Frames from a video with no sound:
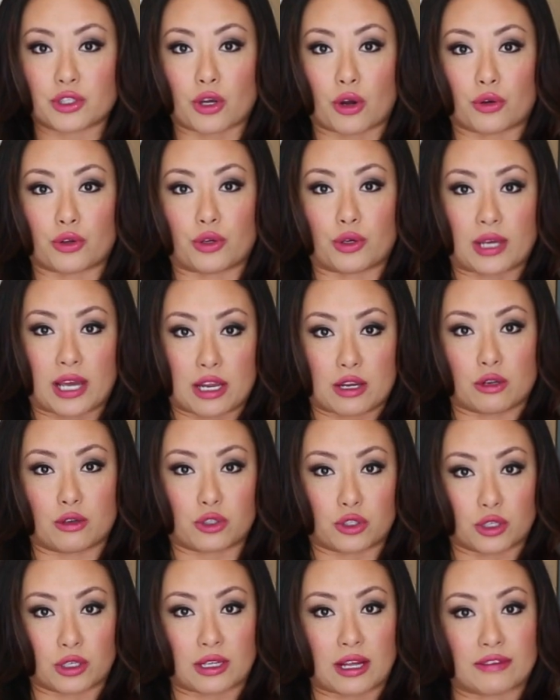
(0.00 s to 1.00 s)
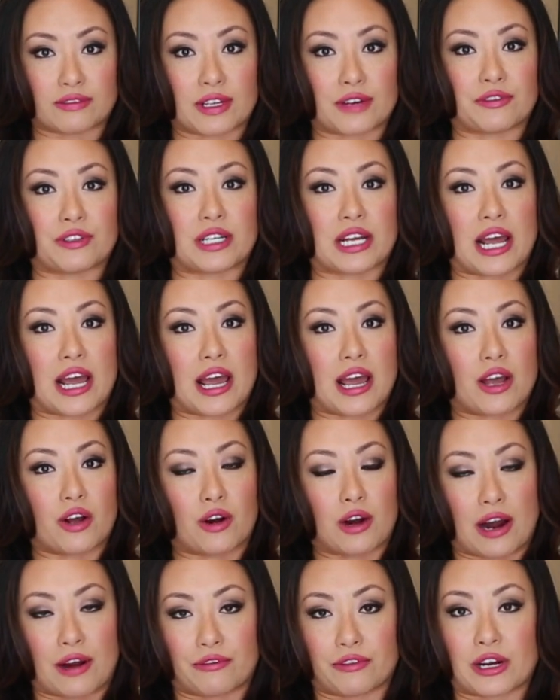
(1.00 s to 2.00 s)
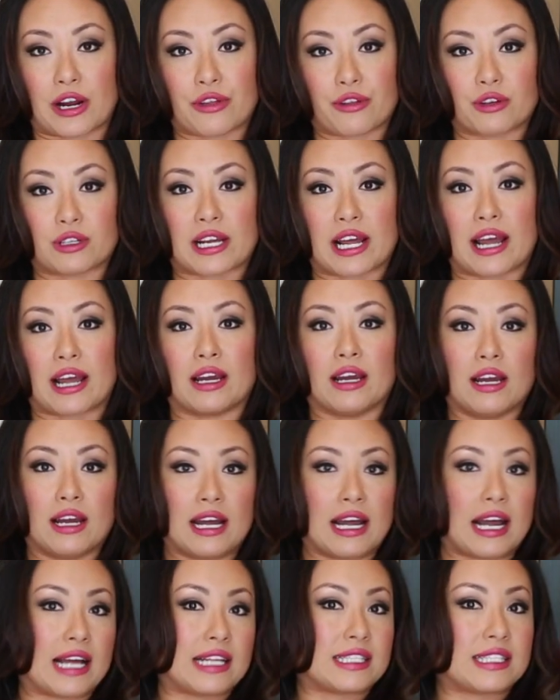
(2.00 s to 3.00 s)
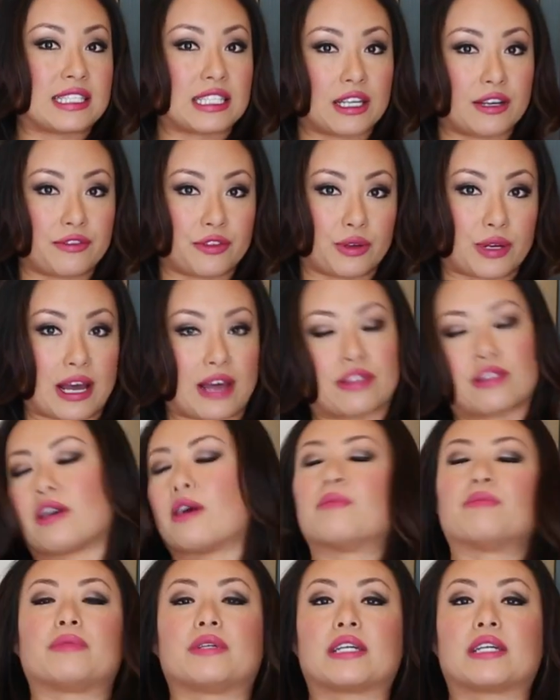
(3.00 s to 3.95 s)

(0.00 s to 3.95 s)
so you can use your gloves every day or every other day and see if you get them.